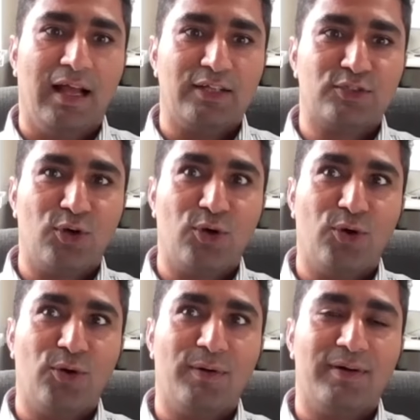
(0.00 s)

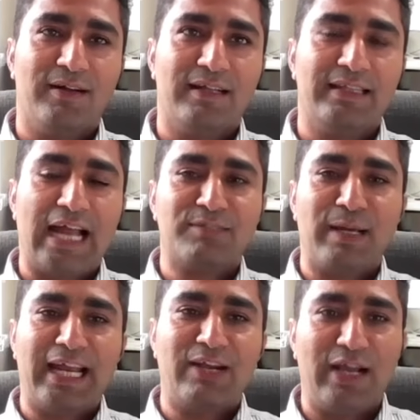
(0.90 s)
So that's
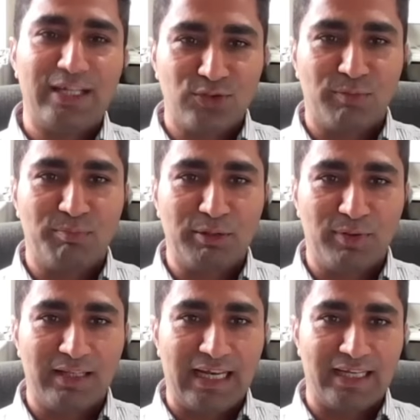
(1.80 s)
my advice to the
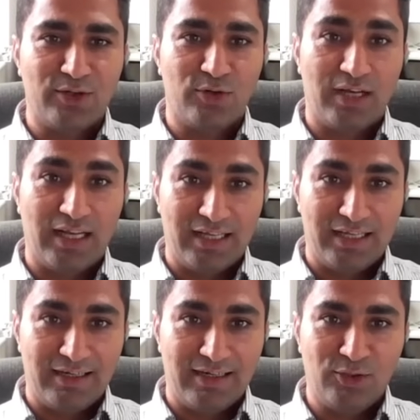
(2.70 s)
people, that, you know,
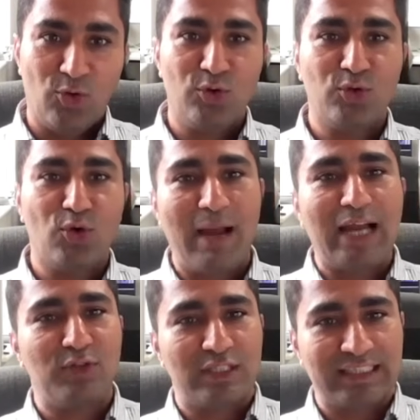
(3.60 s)
don't go
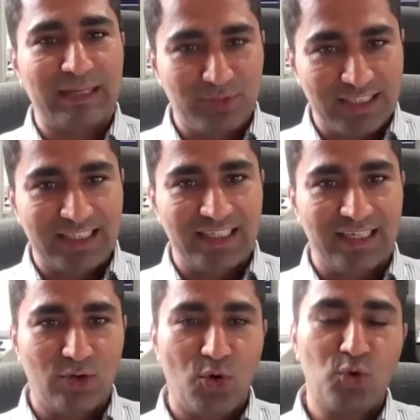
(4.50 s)
back to the same city.
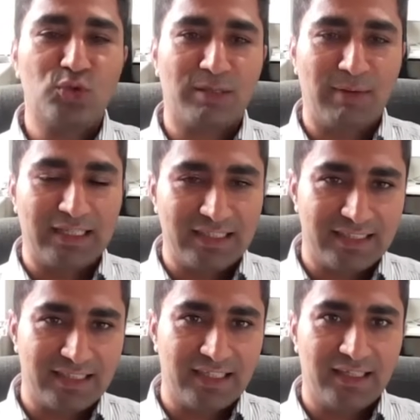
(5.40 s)
Go to some other
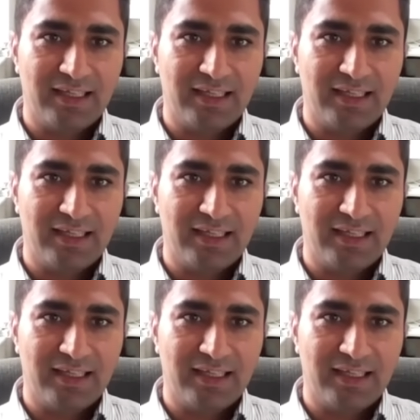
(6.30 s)
city.